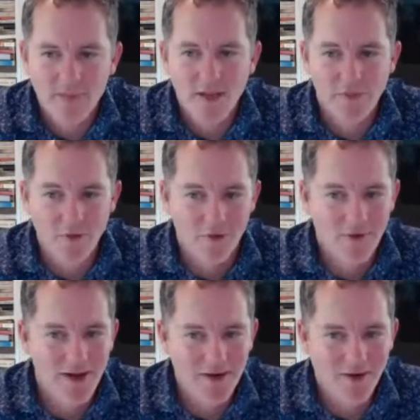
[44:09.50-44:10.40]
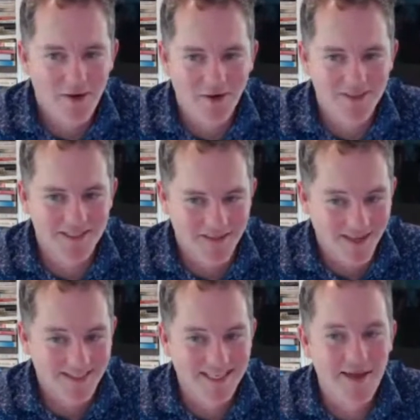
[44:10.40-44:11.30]
They're great cars,
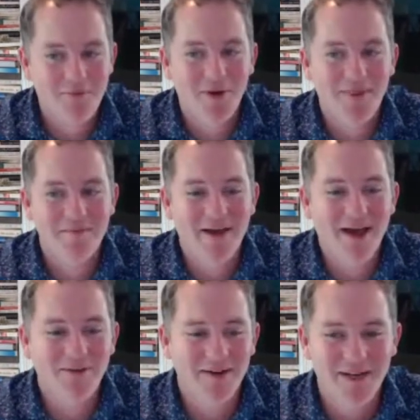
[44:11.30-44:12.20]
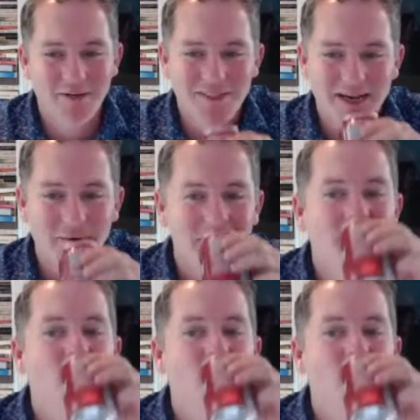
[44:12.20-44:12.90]
except when the battery goes out.